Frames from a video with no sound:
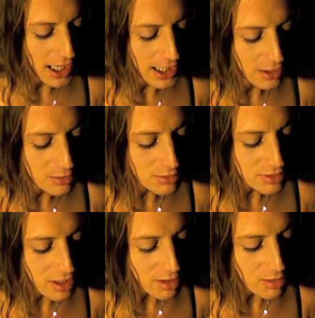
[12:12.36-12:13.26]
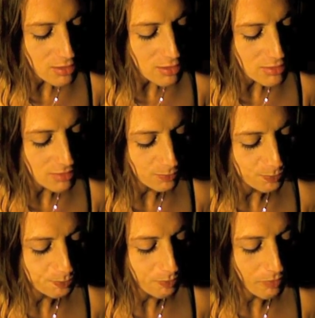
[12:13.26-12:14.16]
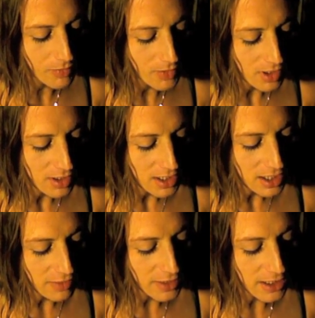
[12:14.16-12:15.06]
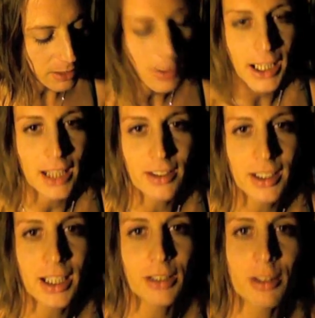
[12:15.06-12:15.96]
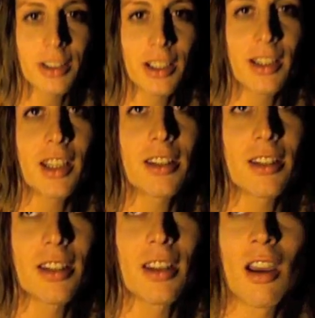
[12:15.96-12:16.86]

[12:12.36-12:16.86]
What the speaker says: don't know if anybody has any interest in this.